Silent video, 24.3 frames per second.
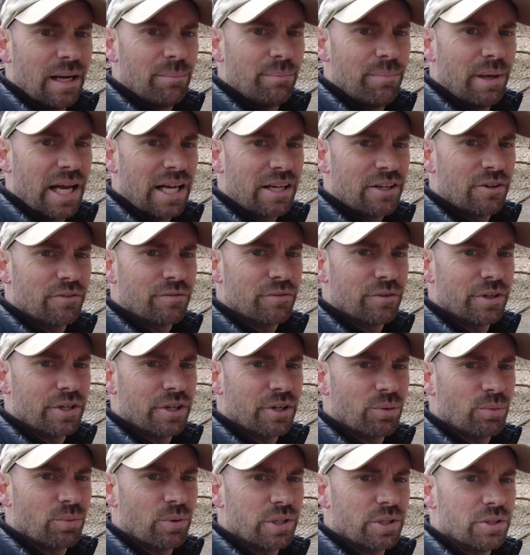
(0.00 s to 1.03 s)
I'm back over
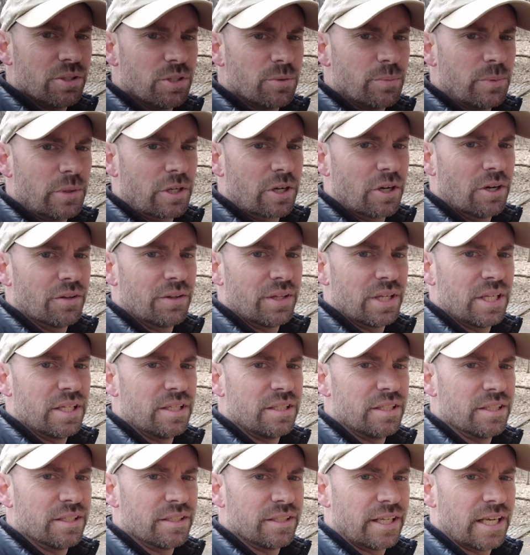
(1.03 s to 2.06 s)
near what used to be called the
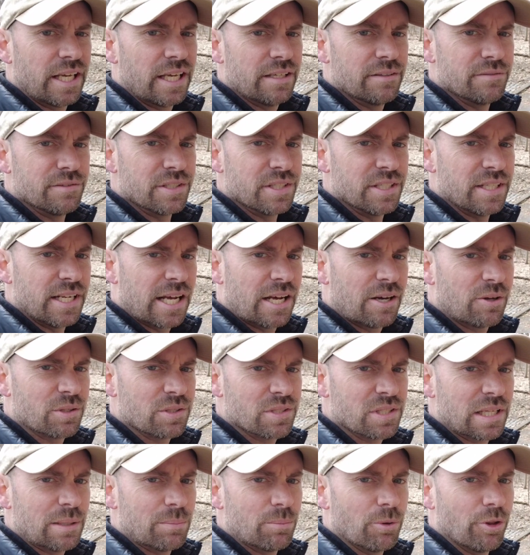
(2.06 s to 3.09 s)
Indian Caves and now
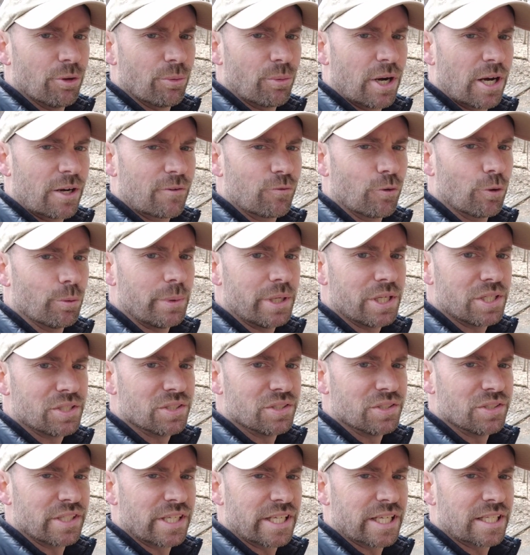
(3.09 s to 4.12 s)
is labeled the rock
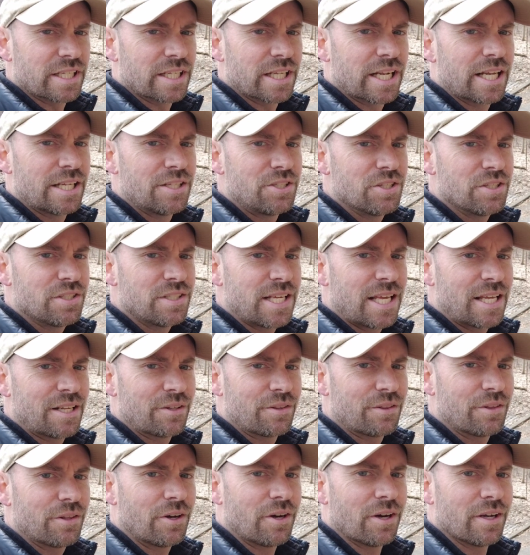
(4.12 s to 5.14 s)
formations again. And I just had a
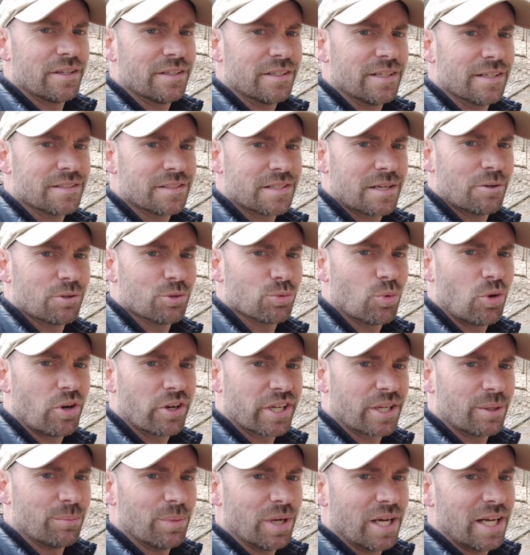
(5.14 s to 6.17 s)
thought as I was
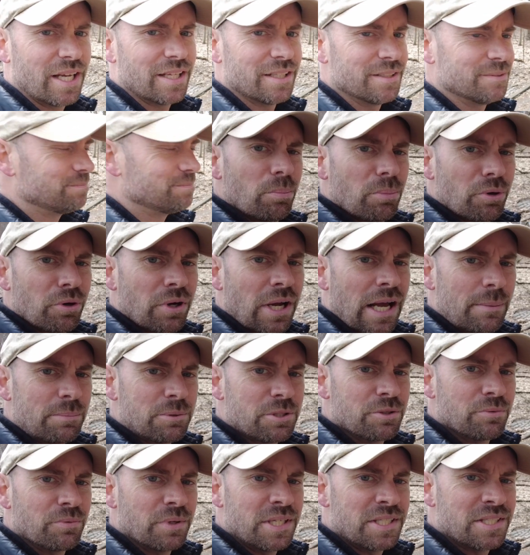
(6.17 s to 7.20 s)
walking by it. Perhaps
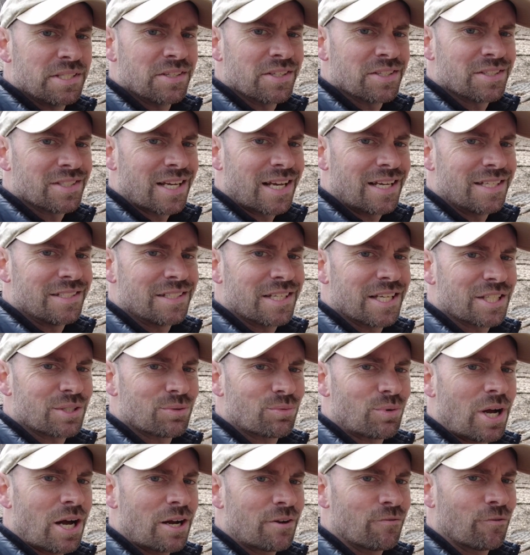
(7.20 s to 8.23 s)
the reason the sign says
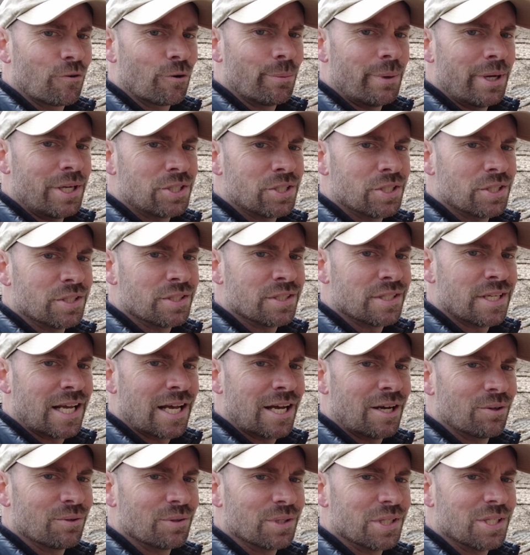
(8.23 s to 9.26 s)
rock formations
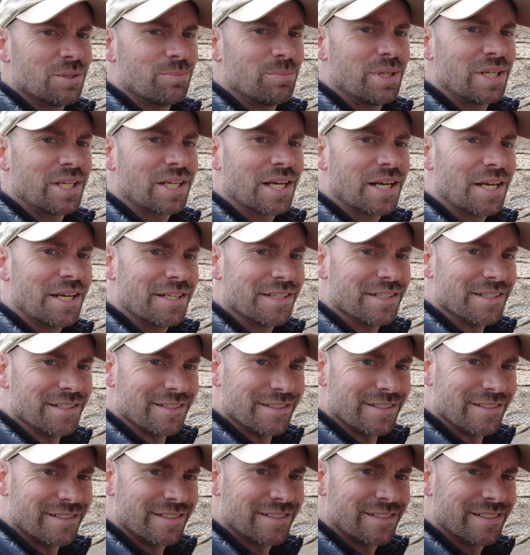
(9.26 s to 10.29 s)
now is
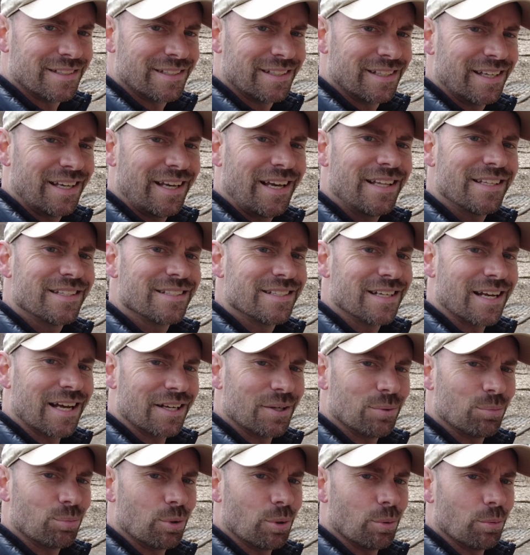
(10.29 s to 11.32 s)
because it's
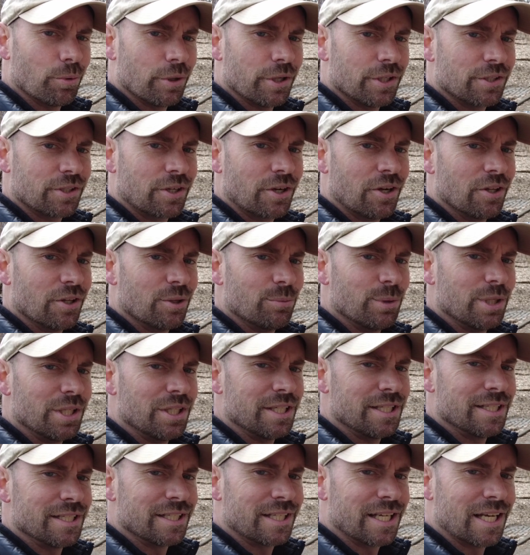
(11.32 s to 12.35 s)
not appropriate to call them
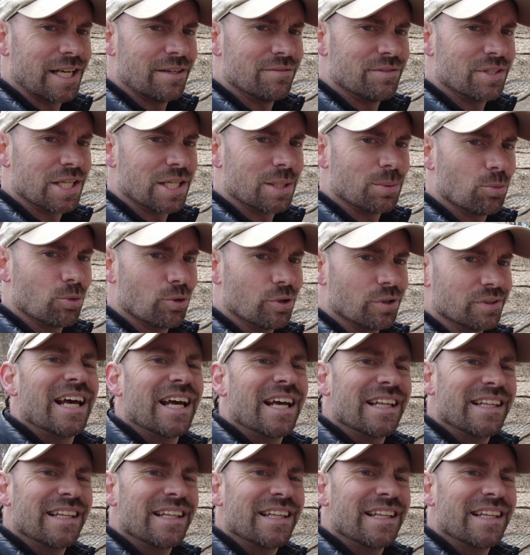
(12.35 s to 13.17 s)
Indian Caves anymore.